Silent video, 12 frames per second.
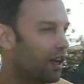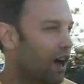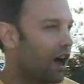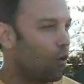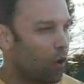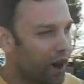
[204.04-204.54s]

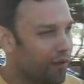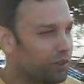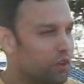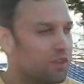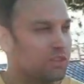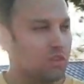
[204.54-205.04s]
What I've
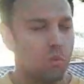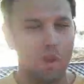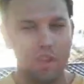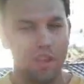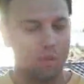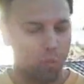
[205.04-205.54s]
learned is
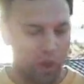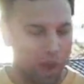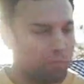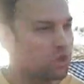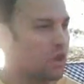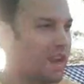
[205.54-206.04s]
what I'm
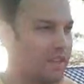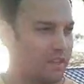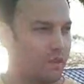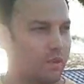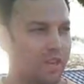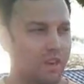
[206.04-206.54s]
trying to
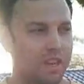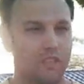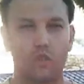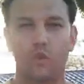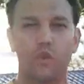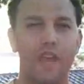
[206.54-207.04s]
do here is
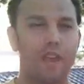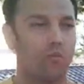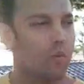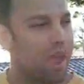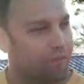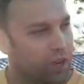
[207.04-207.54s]
create
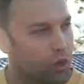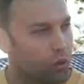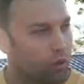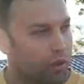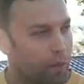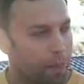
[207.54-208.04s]
revenue.
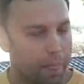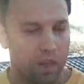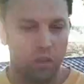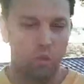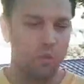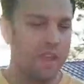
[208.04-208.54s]

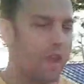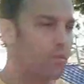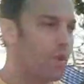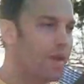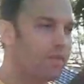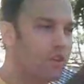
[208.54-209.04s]
Create
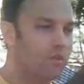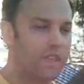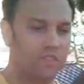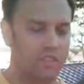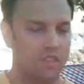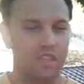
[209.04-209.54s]
revenue
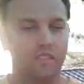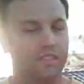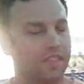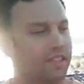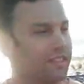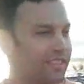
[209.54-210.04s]
this
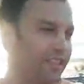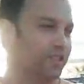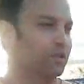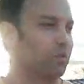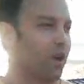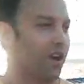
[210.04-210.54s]

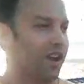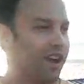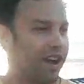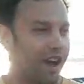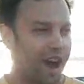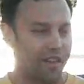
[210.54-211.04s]
is where
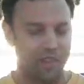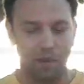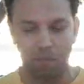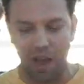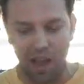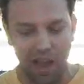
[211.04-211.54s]
I think
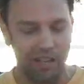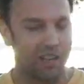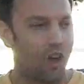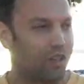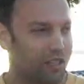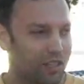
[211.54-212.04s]
my
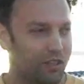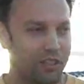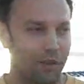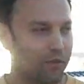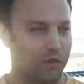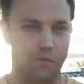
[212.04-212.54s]
ideology
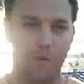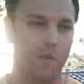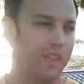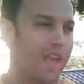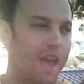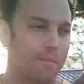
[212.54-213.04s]
differs from a
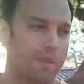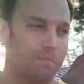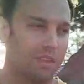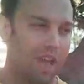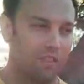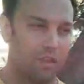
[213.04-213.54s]
lot of
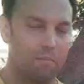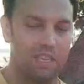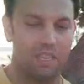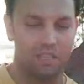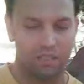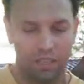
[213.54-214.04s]
people out there,
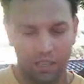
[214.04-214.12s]
because